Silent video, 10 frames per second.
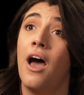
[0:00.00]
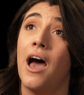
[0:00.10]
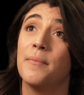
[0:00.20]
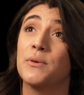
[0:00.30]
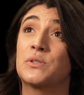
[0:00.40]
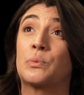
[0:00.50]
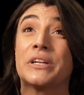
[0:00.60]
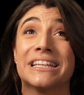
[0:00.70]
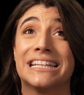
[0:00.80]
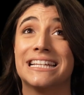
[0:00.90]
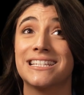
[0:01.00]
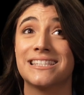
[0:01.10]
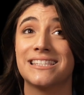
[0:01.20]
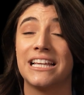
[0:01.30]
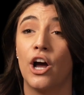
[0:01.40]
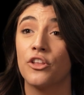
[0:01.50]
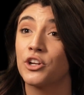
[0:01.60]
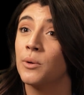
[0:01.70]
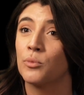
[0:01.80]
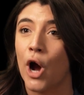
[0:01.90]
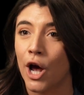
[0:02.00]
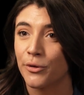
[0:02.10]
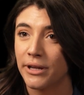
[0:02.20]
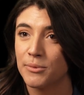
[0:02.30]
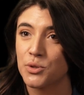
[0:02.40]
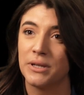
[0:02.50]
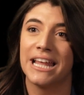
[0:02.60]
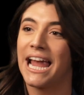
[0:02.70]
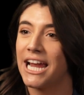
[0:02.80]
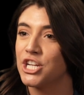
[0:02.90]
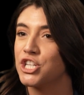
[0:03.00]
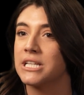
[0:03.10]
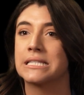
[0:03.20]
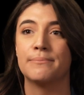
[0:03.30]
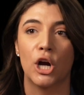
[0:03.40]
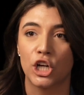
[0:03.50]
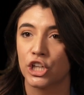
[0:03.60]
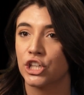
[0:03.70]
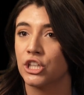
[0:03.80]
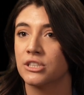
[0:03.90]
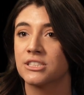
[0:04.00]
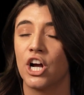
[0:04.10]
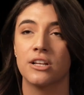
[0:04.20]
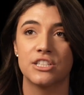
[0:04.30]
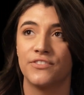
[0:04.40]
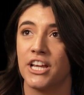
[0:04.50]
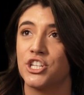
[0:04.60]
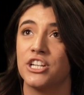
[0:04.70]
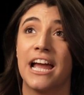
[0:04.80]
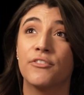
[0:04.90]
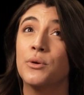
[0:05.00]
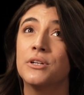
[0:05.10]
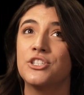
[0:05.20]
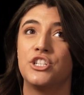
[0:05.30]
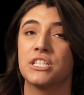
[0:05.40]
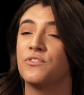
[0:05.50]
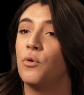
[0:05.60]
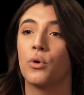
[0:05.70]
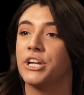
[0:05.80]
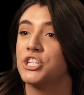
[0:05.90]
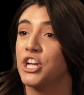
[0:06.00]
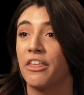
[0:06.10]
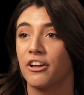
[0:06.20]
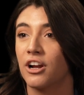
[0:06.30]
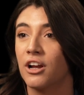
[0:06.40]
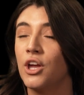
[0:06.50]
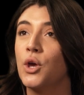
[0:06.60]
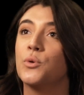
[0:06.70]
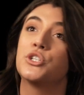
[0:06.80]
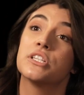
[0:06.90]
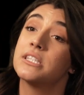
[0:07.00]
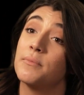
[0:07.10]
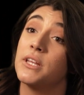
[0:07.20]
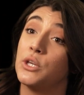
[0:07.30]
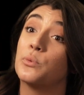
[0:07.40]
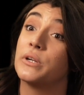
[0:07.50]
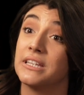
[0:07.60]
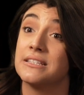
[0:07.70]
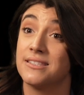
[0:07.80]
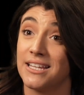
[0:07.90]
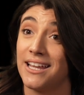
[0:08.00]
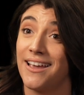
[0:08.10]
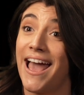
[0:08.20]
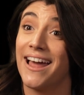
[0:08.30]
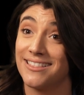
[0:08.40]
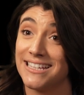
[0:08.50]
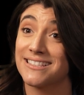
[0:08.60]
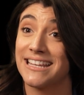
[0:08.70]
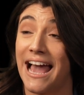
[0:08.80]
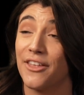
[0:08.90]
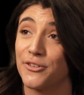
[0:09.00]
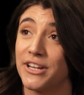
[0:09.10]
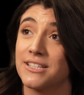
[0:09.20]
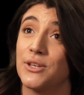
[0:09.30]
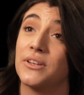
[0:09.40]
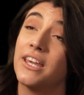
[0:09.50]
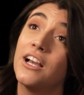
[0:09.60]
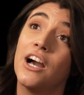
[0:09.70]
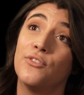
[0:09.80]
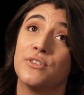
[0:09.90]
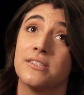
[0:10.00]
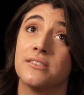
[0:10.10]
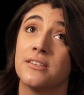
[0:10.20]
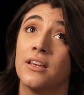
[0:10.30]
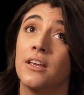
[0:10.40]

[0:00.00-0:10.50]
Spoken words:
It was really neat to see all the camaraderie between the agents, marketers, conservation. Everyone's just for each other, which is something you really see at these gatherings. So the kickoff was